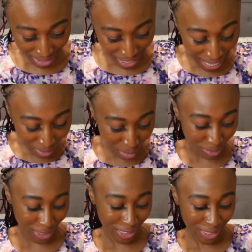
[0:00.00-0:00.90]
Item number
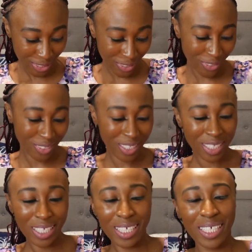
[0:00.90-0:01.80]
two.
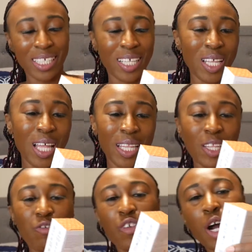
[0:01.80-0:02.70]

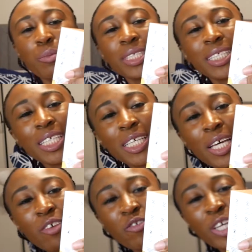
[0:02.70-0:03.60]
the Farmacy
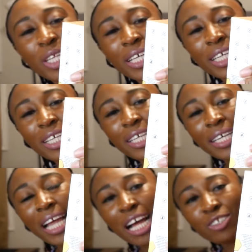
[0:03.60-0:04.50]
Feeling
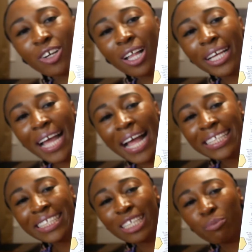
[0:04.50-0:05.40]
Good Hyaluronic
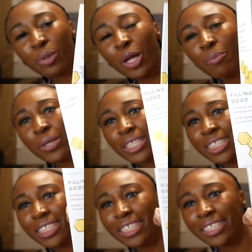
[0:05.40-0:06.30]
Acid Plumping
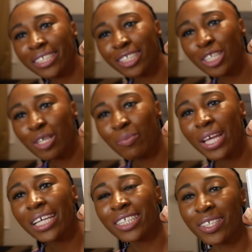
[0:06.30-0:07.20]
Serum.
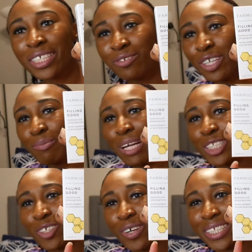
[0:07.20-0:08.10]
So this was my
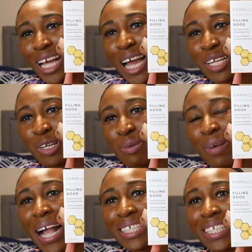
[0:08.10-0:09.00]
choice item.
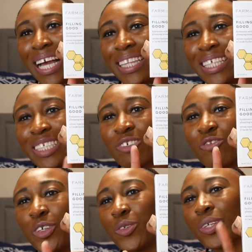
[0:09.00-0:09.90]
I actually got this
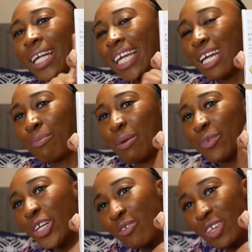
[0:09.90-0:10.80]
confused. I think in my
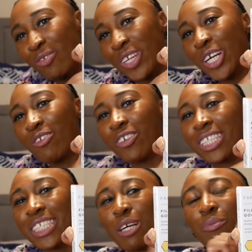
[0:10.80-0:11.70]
previous video for
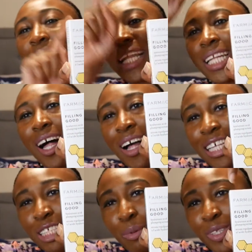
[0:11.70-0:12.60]
December, I thought I
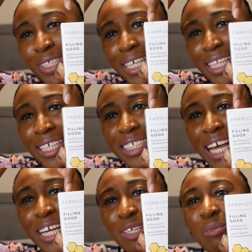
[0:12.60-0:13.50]
was supposed to get this
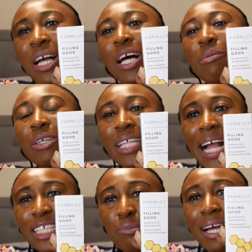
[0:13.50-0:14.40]
item, but it was
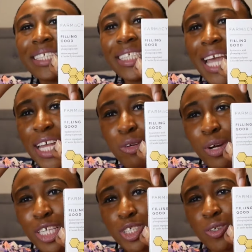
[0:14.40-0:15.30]
actually my
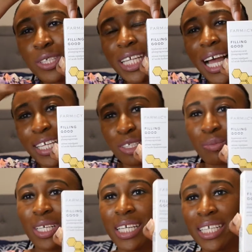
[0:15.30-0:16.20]
January choice
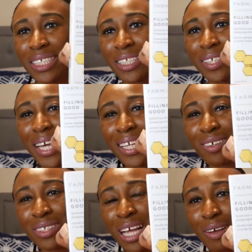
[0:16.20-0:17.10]
item. So yeah,
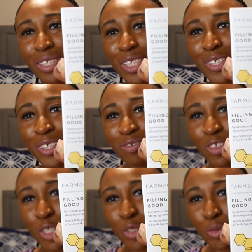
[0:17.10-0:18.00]
I was a little
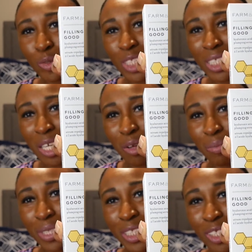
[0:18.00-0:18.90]
confused,
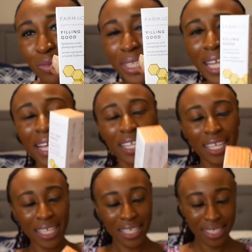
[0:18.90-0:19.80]
but this is what that
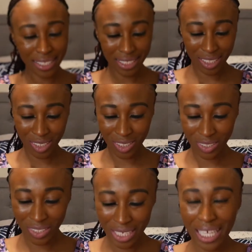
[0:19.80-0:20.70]
is.
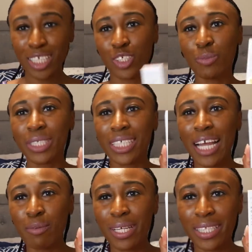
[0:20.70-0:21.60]
Super
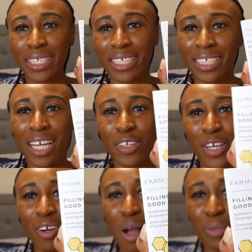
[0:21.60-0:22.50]
excited about this because y'all
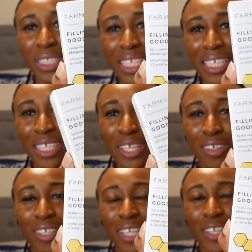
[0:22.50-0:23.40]
know I'm a
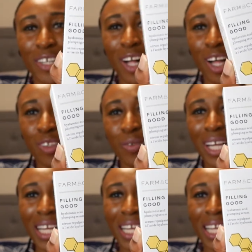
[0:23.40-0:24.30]
skincare girl all the
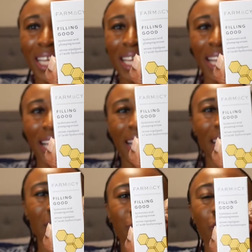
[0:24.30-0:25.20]
way,
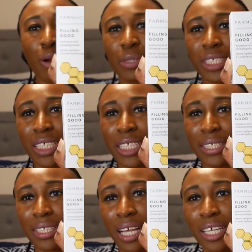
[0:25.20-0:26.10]
and Farmacy
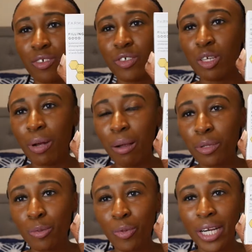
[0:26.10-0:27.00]
is like a really
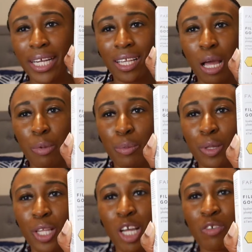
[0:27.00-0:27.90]
popular brand. A lot of
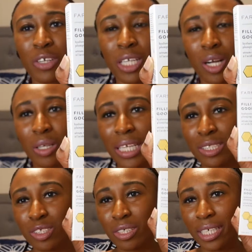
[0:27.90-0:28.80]
people love it on
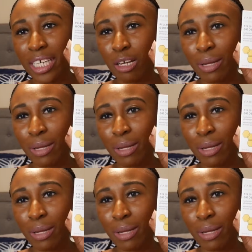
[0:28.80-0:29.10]
Instagram.